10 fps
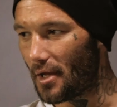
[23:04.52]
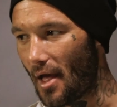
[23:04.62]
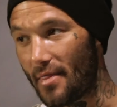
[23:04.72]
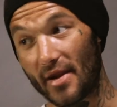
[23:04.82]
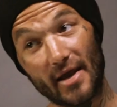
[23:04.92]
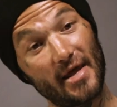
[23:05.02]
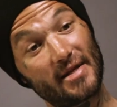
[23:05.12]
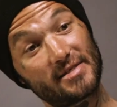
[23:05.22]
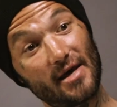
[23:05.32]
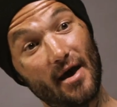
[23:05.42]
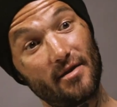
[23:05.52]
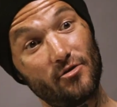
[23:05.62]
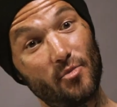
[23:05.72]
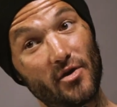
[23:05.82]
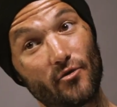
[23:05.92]
And then I get outside and
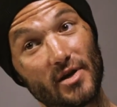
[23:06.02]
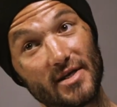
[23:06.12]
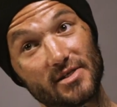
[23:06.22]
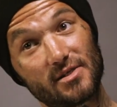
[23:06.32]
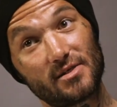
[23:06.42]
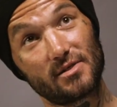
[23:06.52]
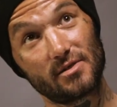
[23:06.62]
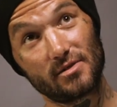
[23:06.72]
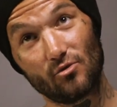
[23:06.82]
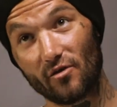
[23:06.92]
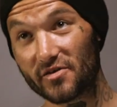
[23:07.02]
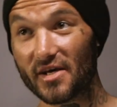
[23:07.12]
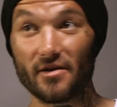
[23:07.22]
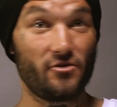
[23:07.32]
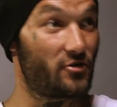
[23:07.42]
you're being released. All of a
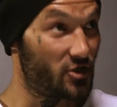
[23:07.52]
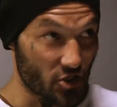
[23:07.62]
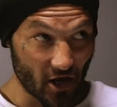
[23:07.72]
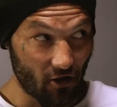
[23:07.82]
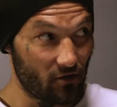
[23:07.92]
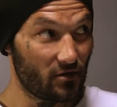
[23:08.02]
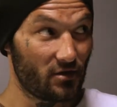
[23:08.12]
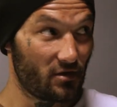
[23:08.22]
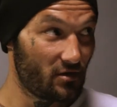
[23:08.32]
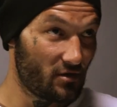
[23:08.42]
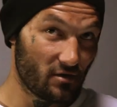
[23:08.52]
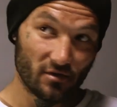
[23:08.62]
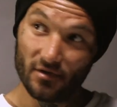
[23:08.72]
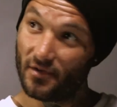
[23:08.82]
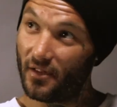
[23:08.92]
sudden you're in jail,
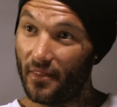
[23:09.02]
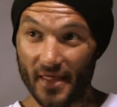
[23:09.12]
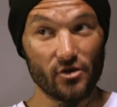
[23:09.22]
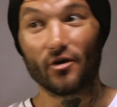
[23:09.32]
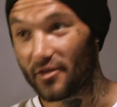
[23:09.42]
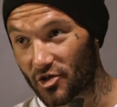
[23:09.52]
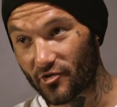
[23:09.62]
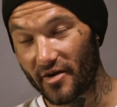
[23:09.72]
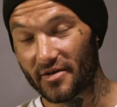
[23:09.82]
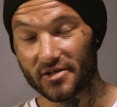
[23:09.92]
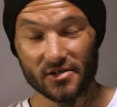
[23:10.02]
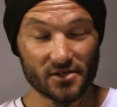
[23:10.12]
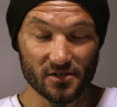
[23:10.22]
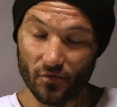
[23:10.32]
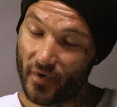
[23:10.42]
and then you're on the street.
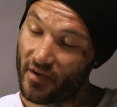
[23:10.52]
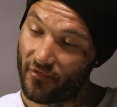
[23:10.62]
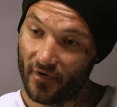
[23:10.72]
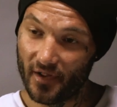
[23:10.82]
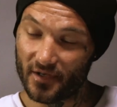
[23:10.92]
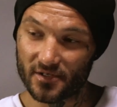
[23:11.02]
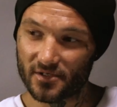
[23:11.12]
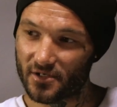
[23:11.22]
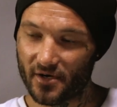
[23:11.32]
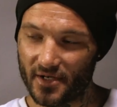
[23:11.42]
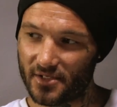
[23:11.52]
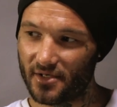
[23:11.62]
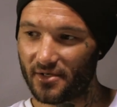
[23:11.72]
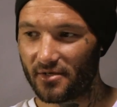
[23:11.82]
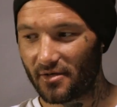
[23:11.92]
It's a weird feeling. It's crazy.